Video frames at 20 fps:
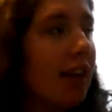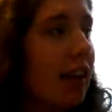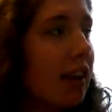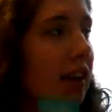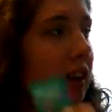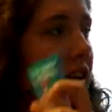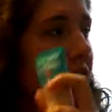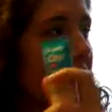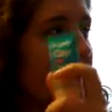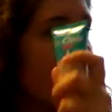
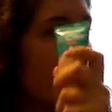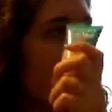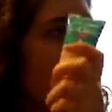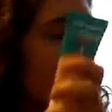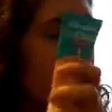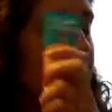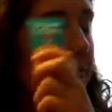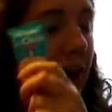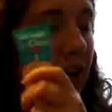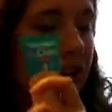And
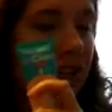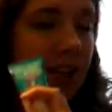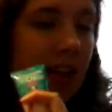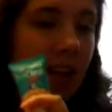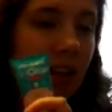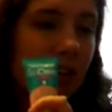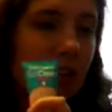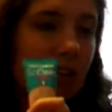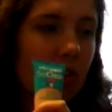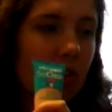best
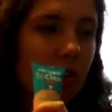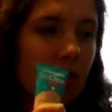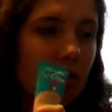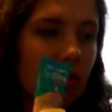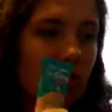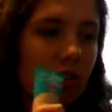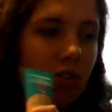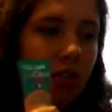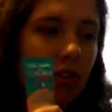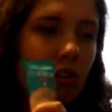thing
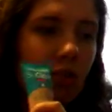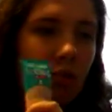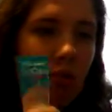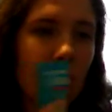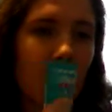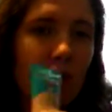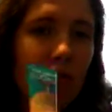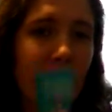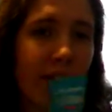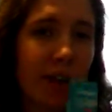is use it
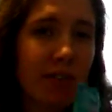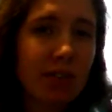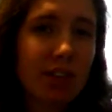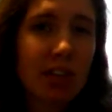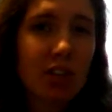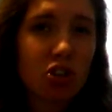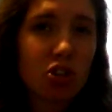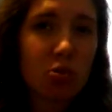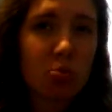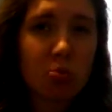with a
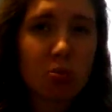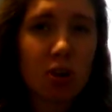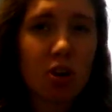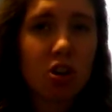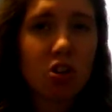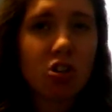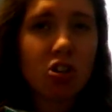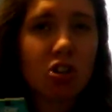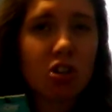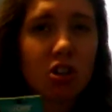foundation
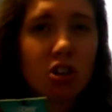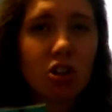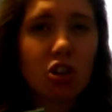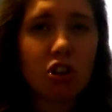brush,